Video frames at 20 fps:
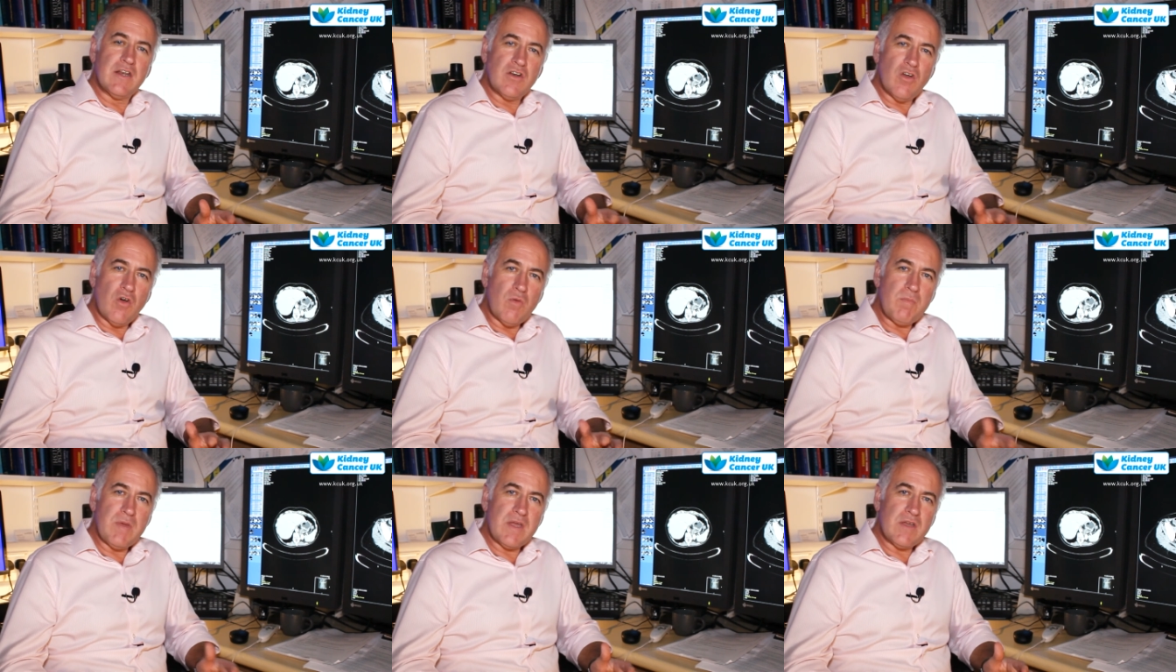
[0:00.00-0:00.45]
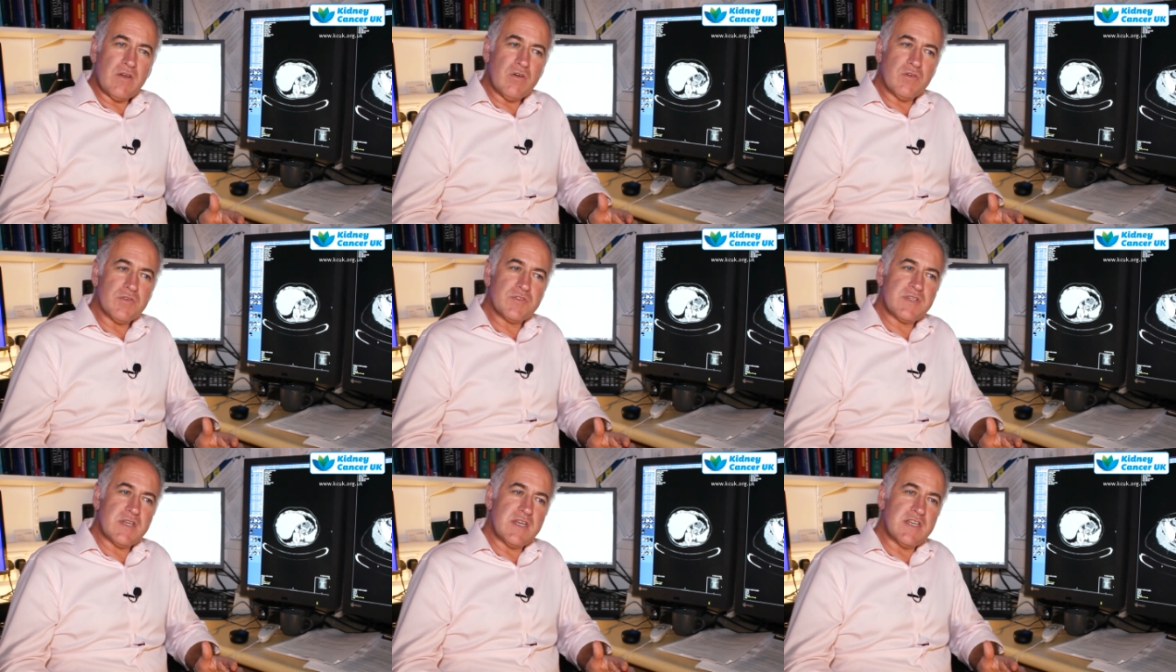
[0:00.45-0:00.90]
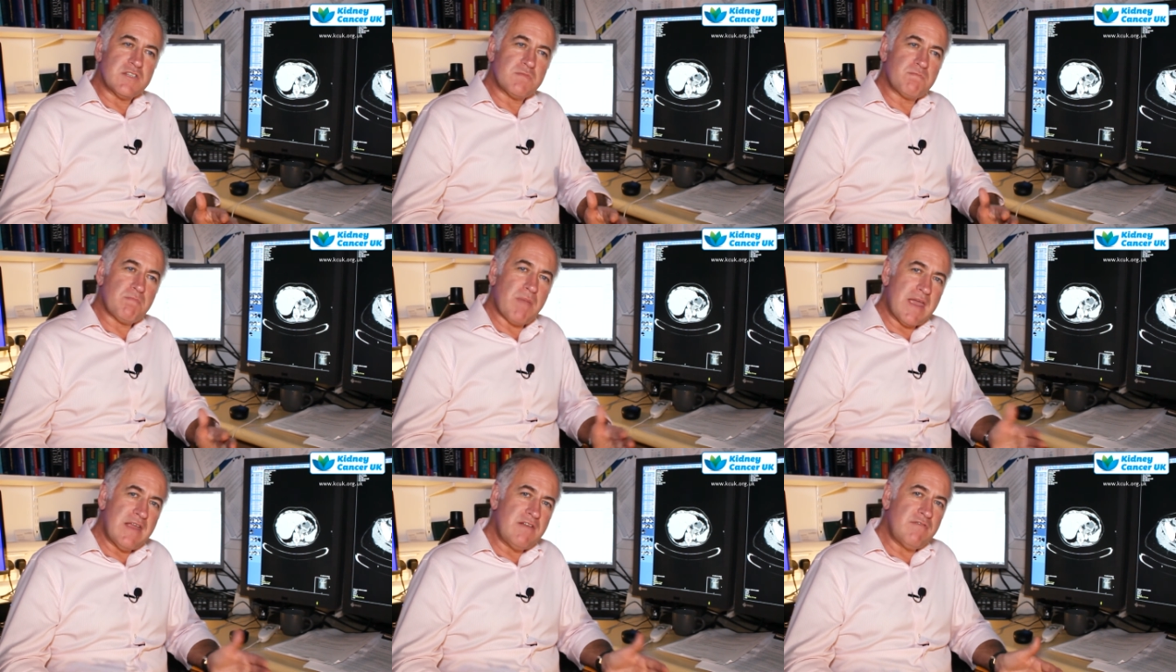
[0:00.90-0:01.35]
not because it's
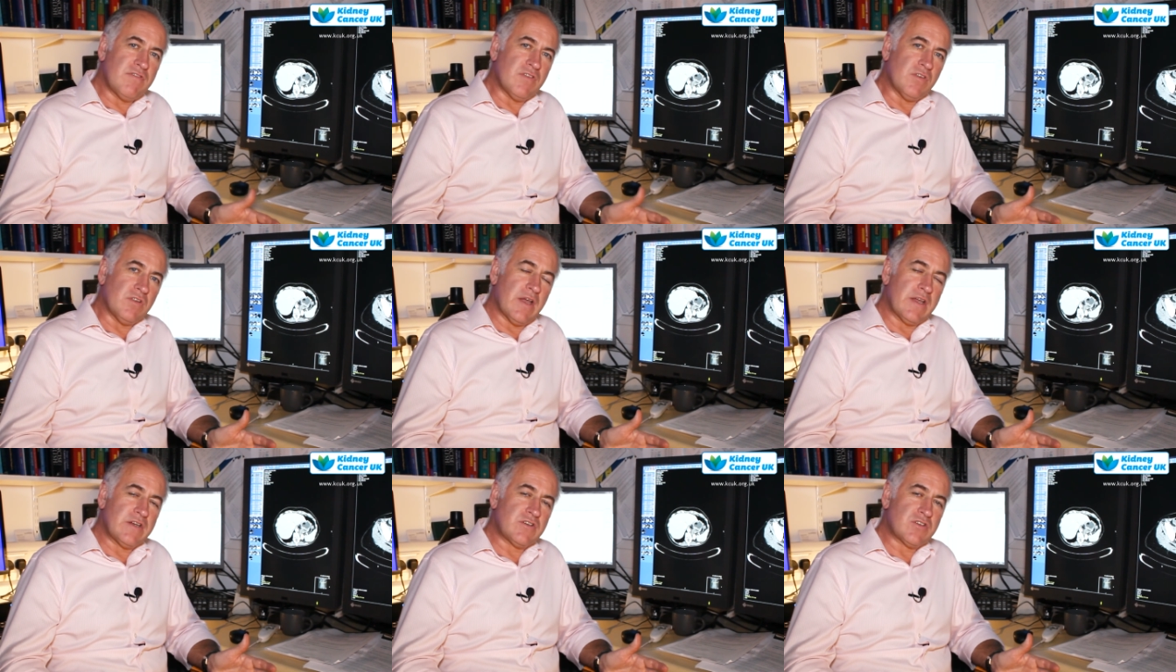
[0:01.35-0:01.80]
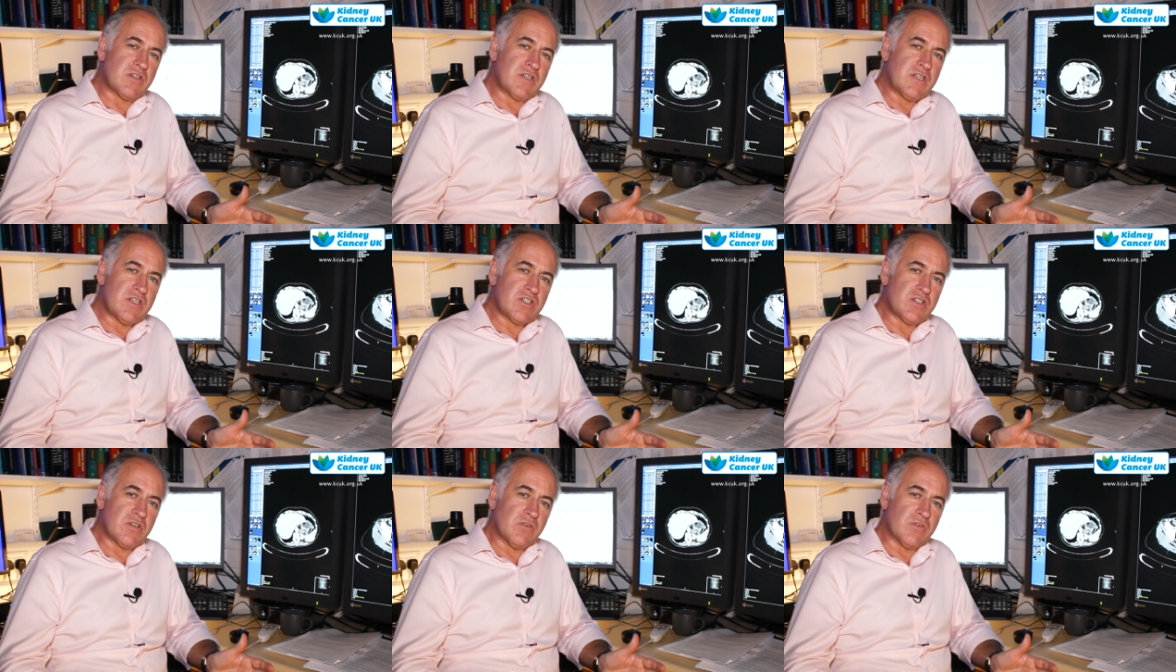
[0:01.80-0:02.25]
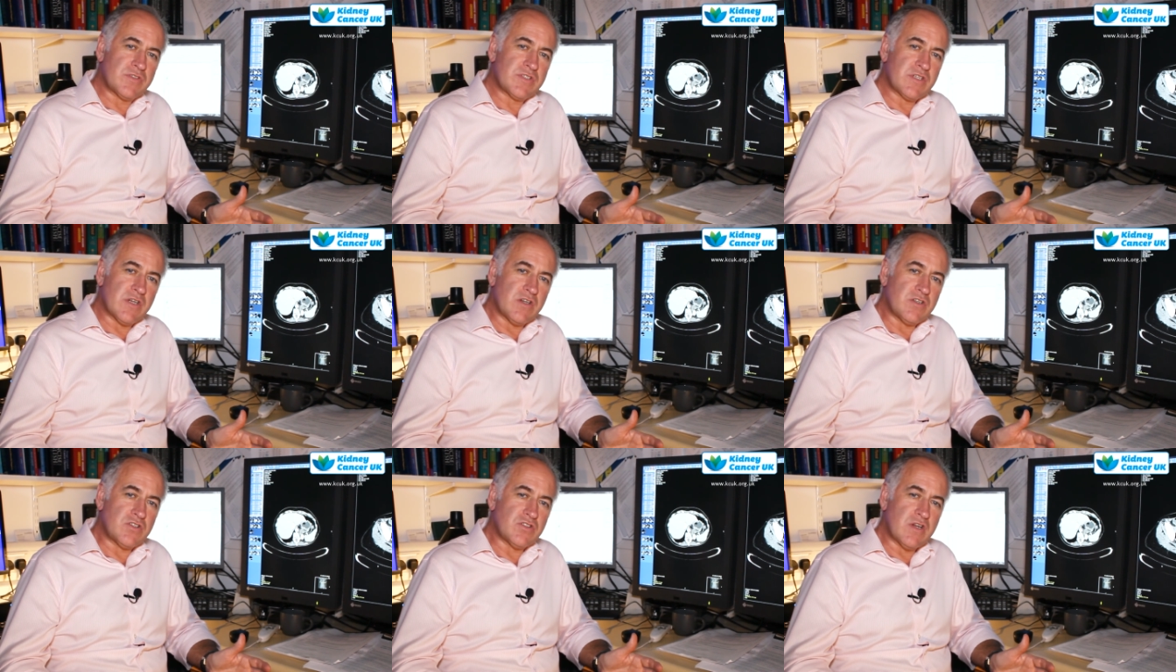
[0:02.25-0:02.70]
painful like traditional
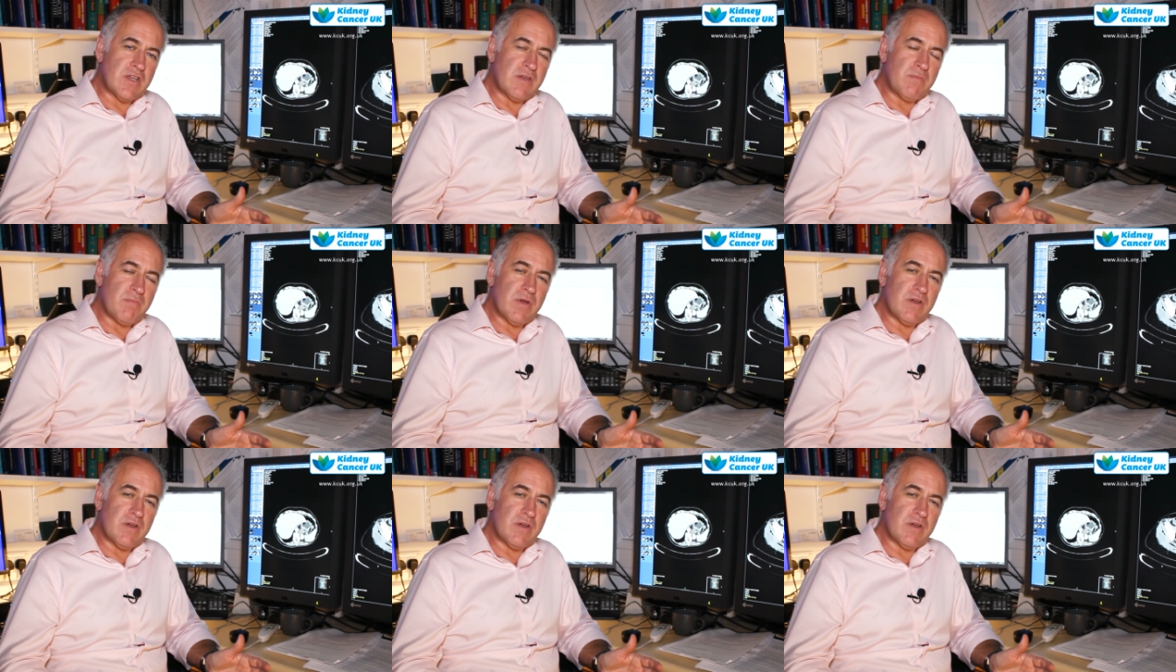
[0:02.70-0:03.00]
surgery,